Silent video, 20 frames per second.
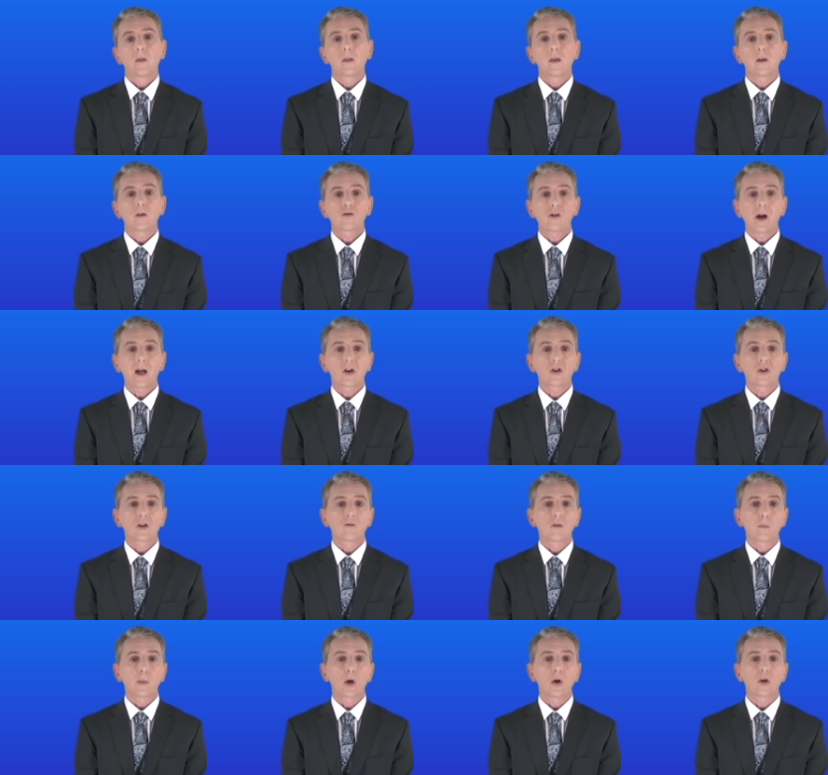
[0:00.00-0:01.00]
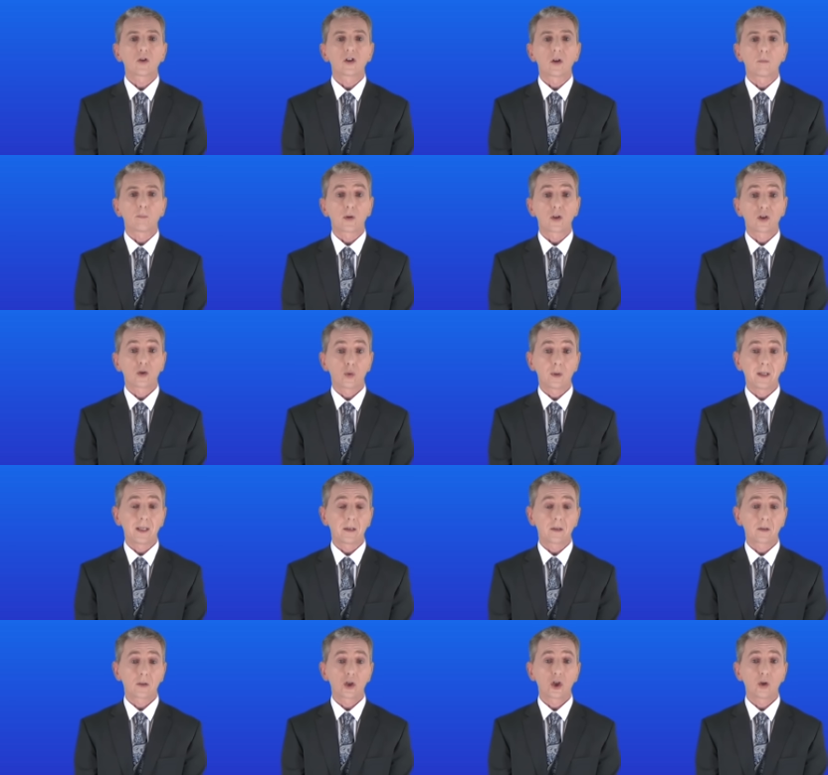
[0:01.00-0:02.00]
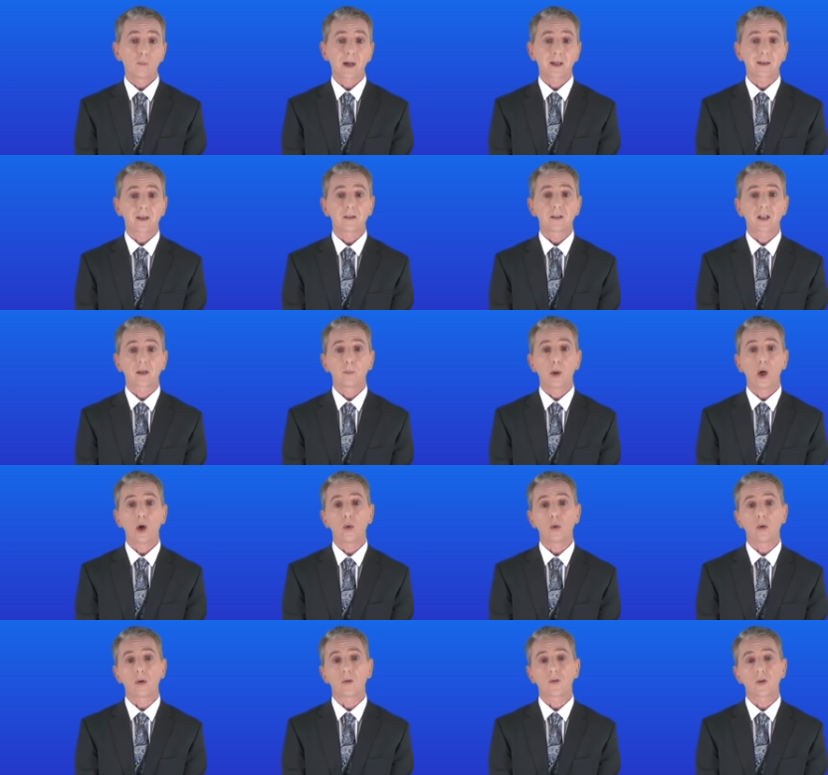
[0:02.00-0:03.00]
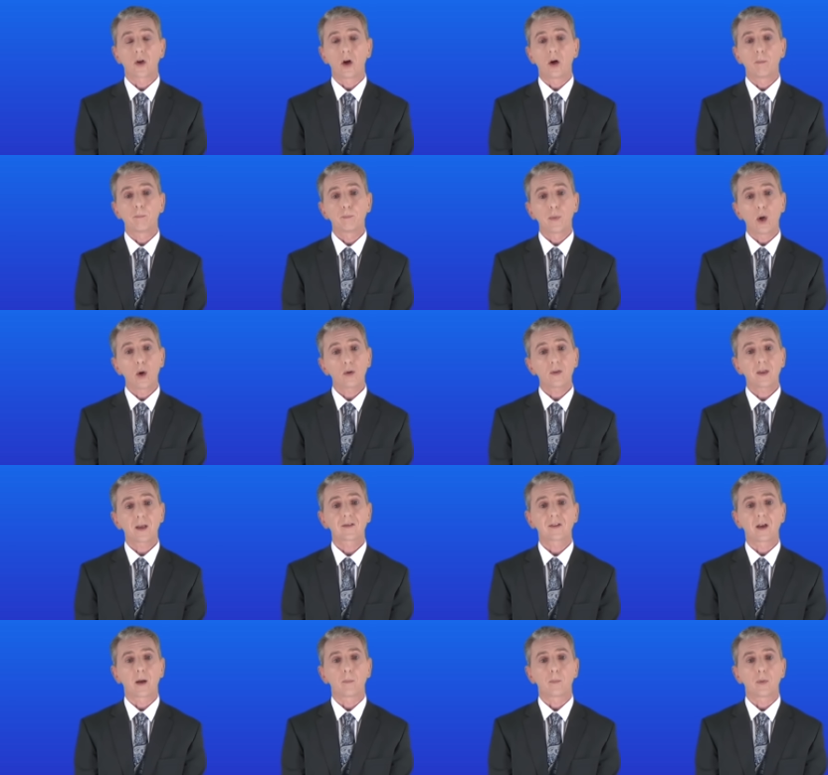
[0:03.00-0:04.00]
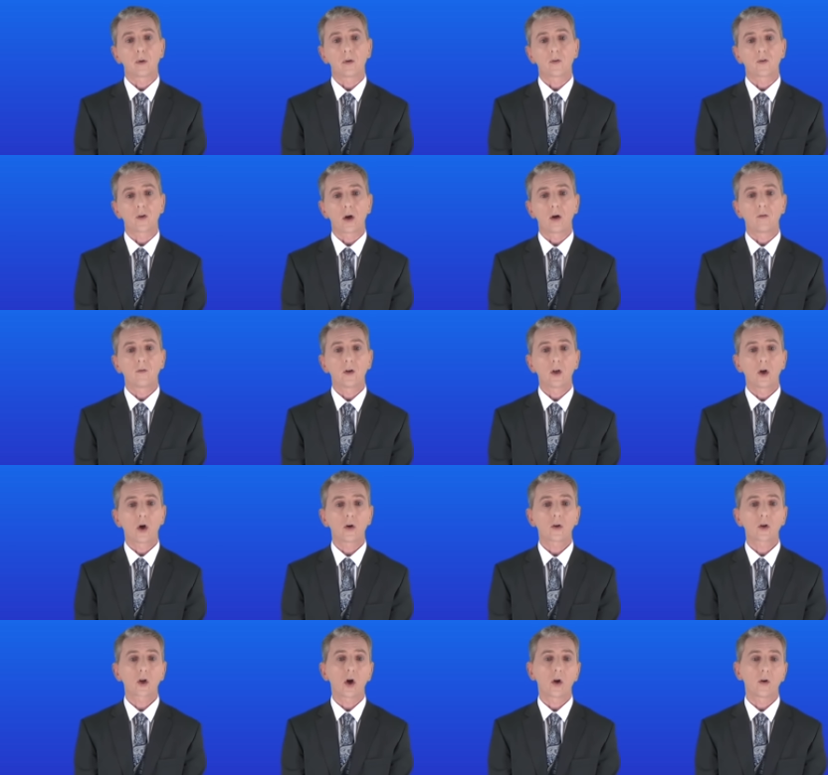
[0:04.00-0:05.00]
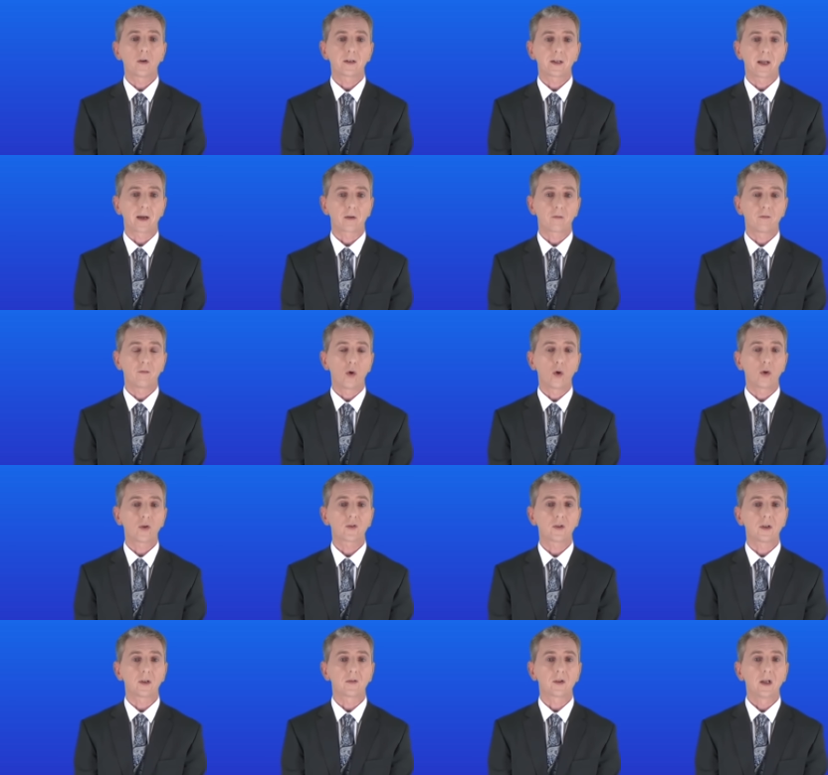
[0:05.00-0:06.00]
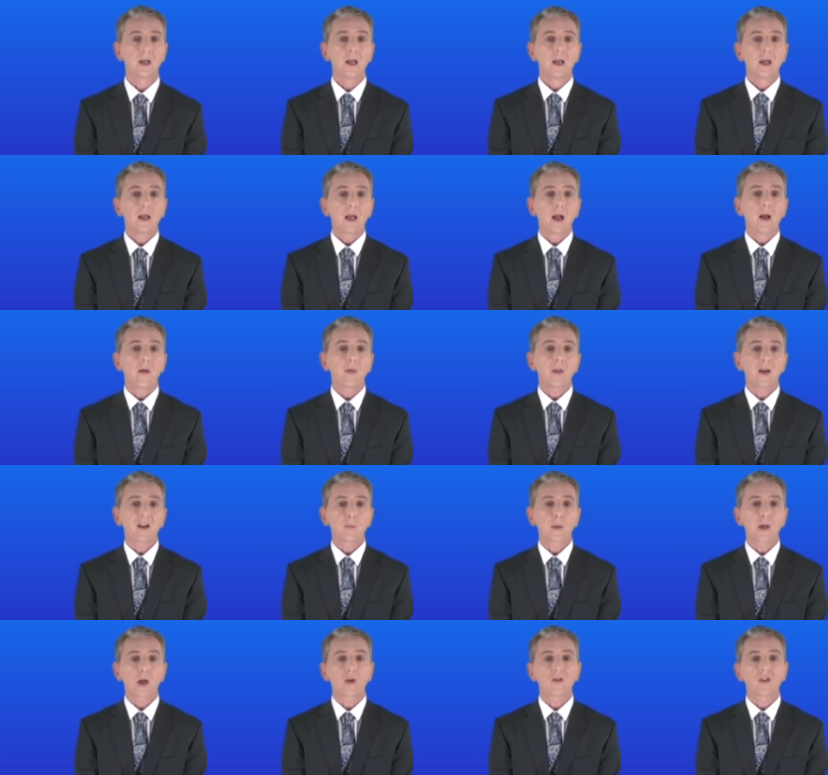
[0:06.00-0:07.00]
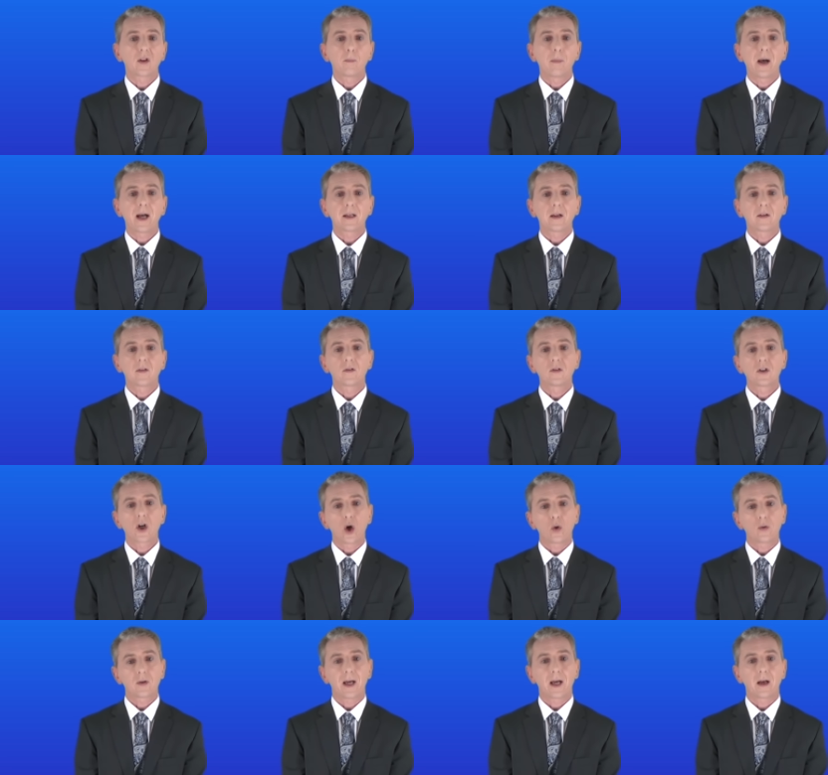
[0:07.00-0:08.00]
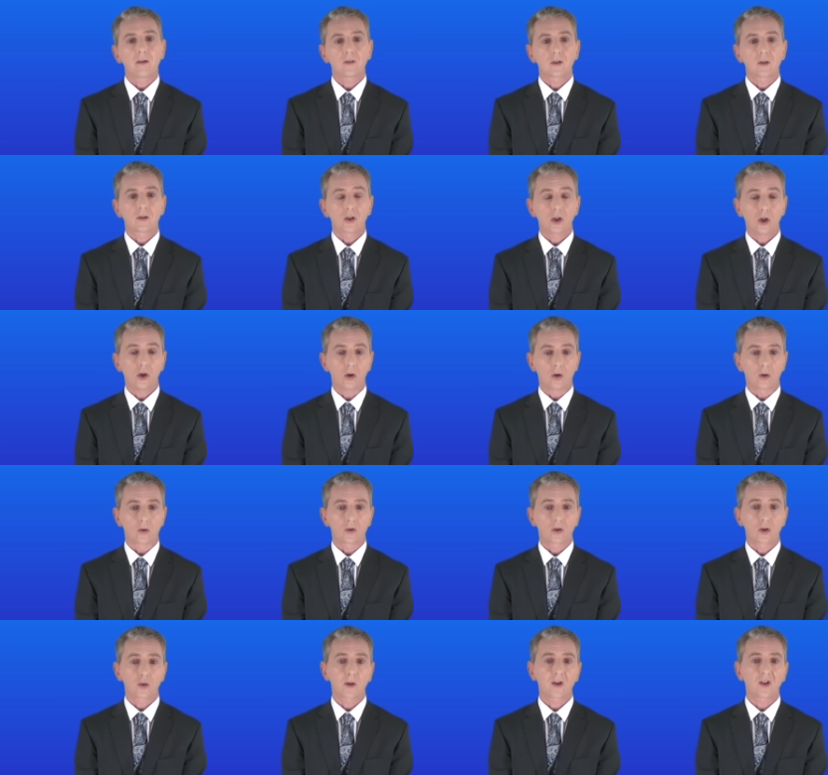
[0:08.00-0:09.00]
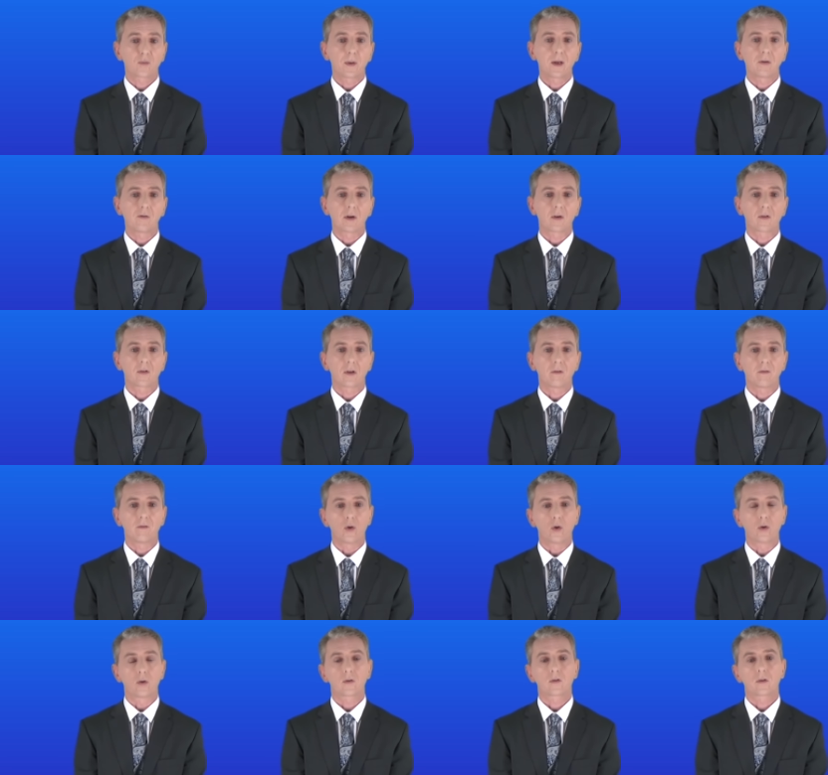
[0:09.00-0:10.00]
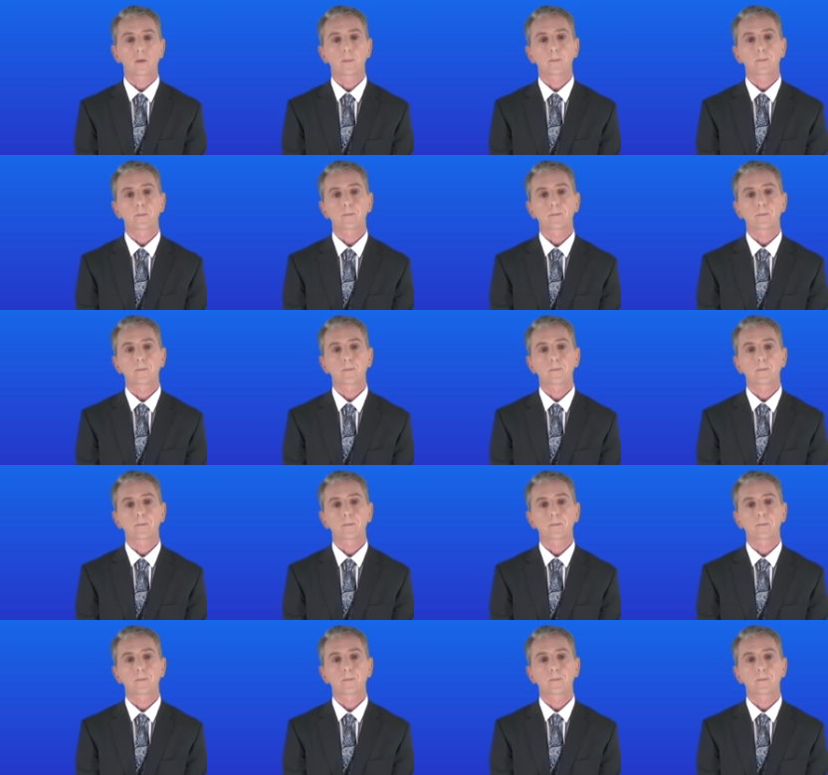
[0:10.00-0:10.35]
The attraction and repulsion between two magnetic poles are both examples of non-contact forces. And that's because the magnets don't have to touch to experience the force.